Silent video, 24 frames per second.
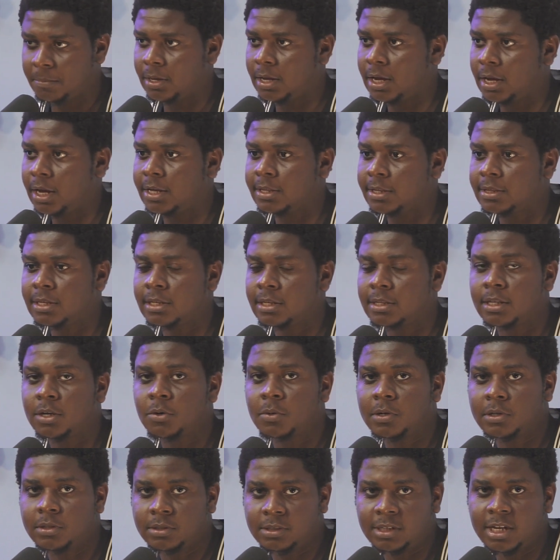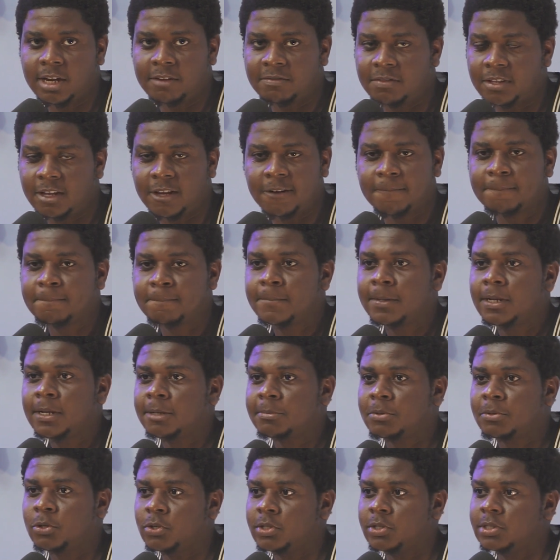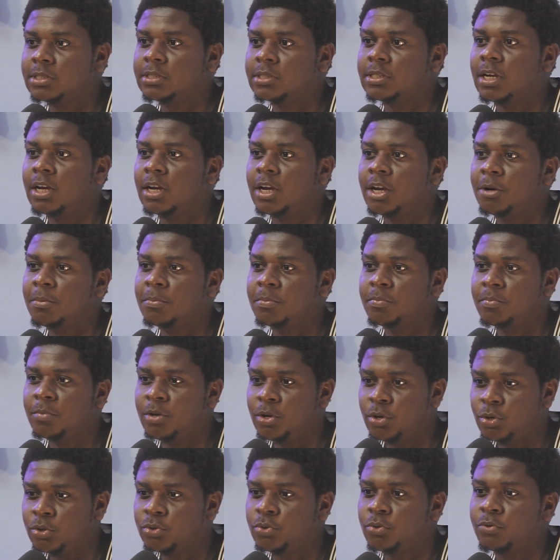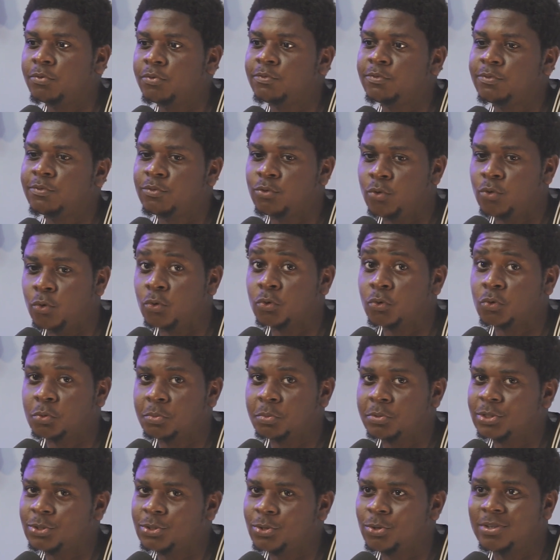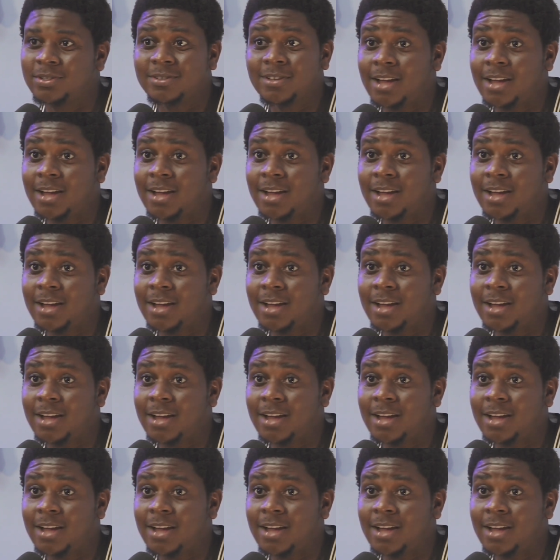I think that we're going to have that because a lot of goals will be scored.